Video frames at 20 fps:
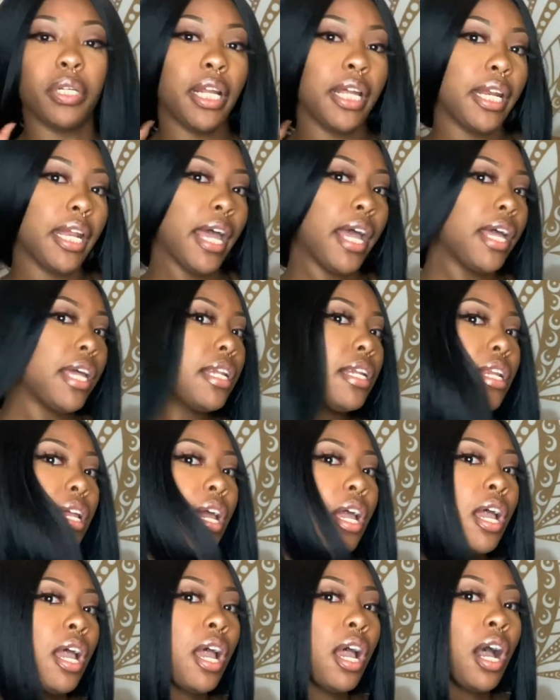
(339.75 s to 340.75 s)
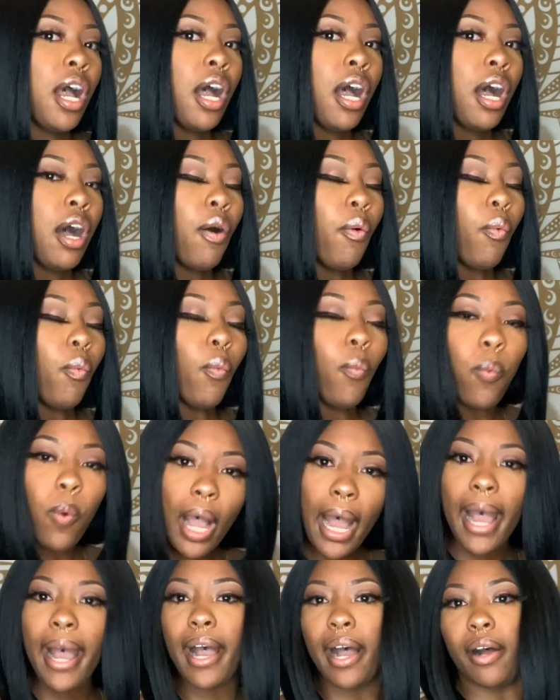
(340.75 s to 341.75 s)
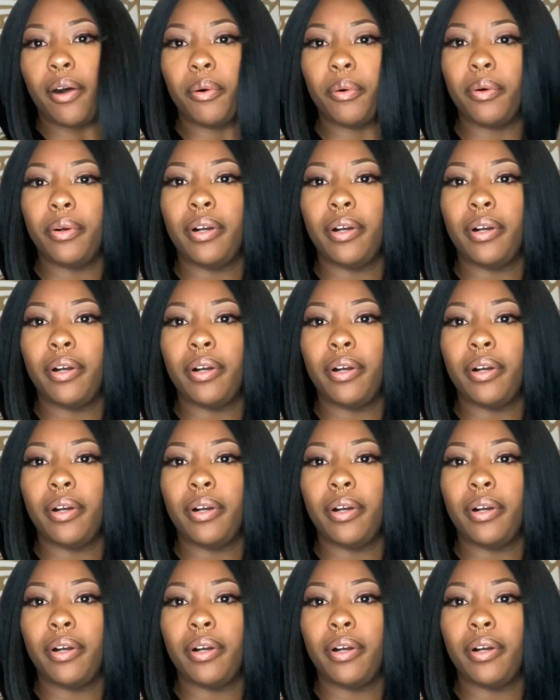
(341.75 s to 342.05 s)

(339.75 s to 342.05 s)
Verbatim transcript: And that, wow.